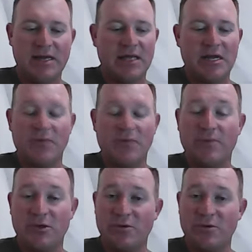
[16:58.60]
you know,
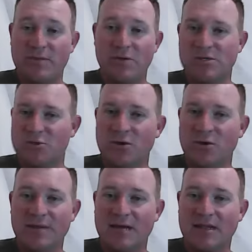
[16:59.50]
you and me were talking
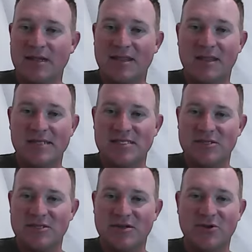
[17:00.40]
about things
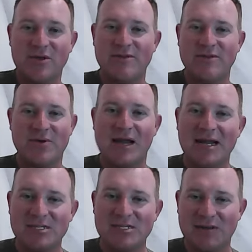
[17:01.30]
not even
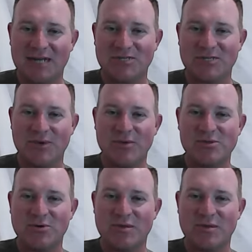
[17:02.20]
related to archery. We were talking